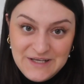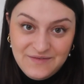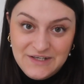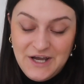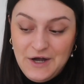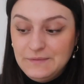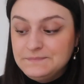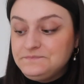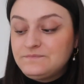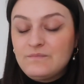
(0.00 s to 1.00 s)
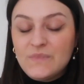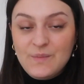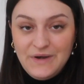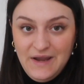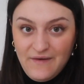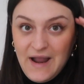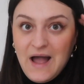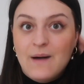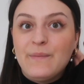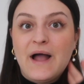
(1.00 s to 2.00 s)
video. But here I
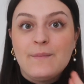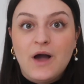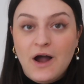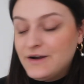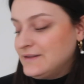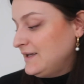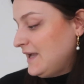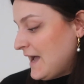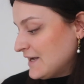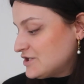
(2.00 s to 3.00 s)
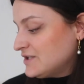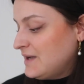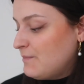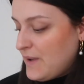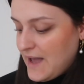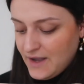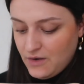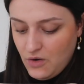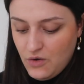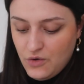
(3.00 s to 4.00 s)
am. I'm currently actually
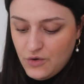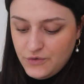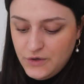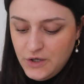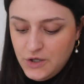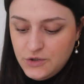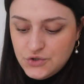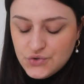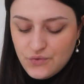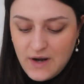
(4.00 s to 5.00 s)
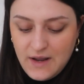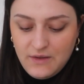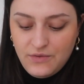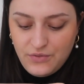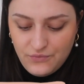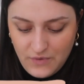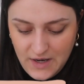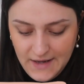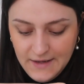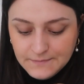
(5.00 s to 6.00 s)
back on tray
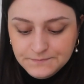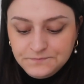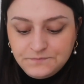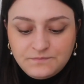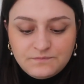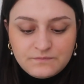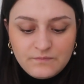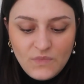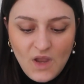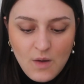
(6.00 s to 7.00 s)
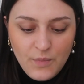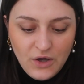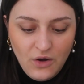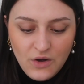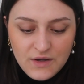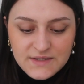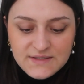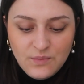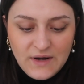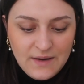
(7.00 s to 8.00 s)
3, because
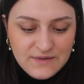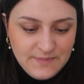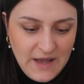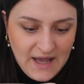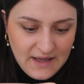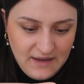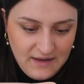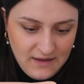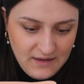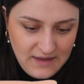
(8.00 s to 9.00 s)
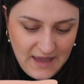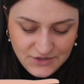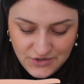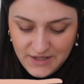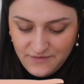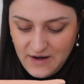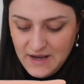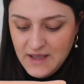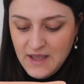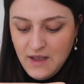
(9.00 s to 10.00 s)
when I was packing, tray
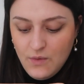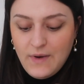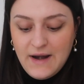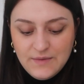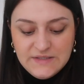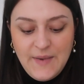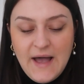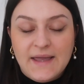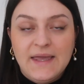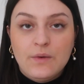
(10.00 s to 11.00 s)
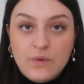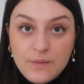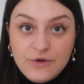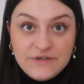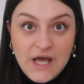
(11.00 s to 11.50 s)
3, when I was packing when we moved